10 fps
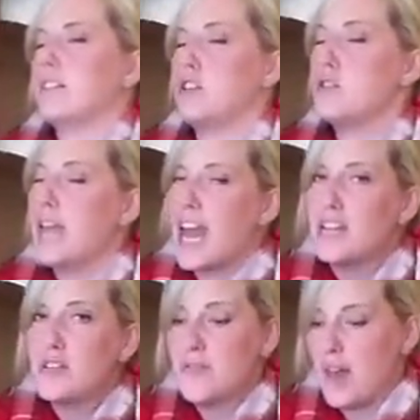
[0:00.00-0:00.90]
you can
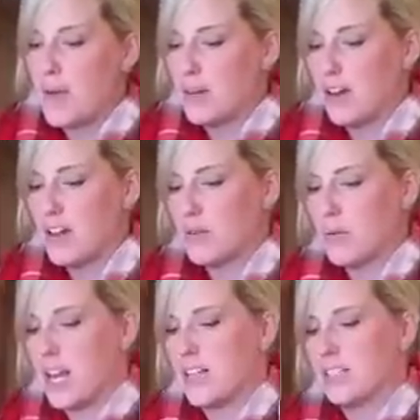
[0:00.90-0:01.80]
do the fabric on the
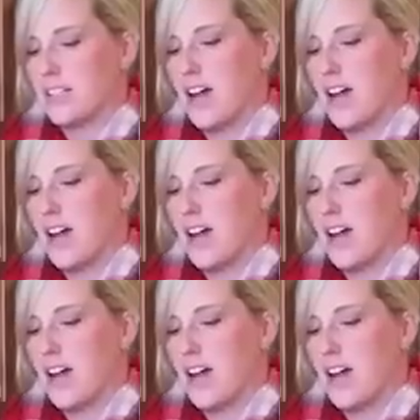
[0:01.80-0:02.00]
rings.